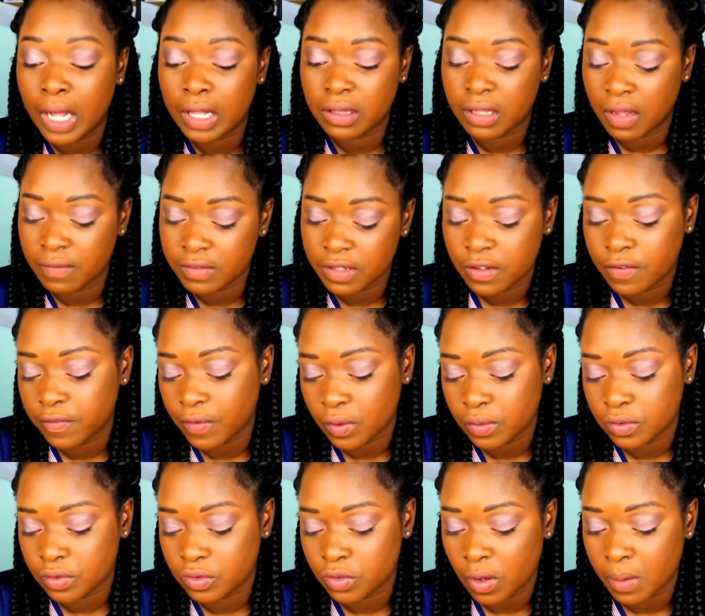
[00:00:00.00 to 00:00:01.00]
I love this
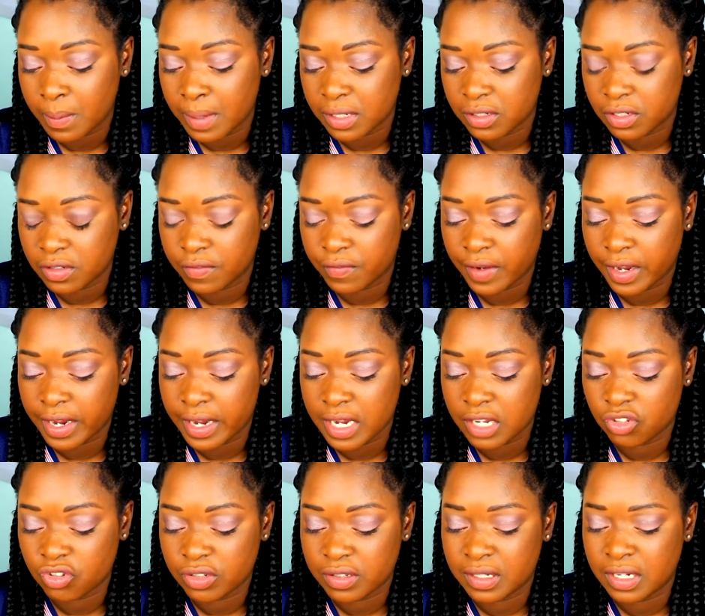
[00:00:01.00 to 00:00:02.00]
phone so much. It's very
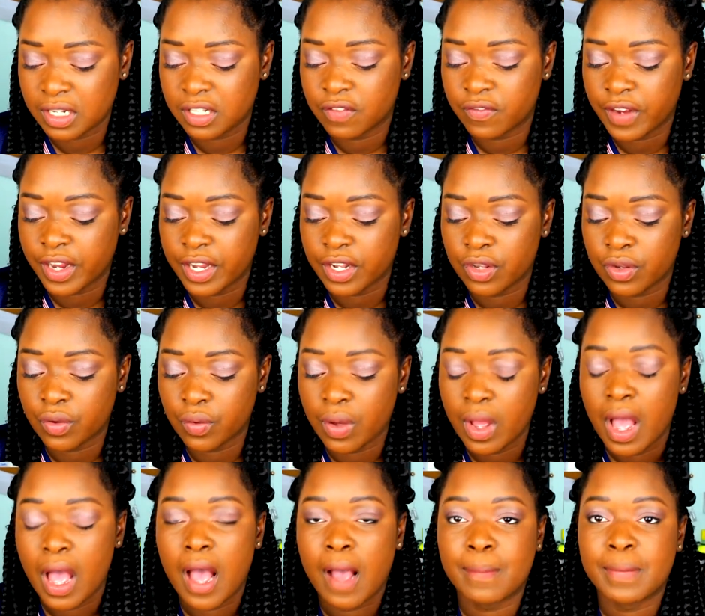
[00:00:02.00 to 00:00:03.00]
interesting. It's very new.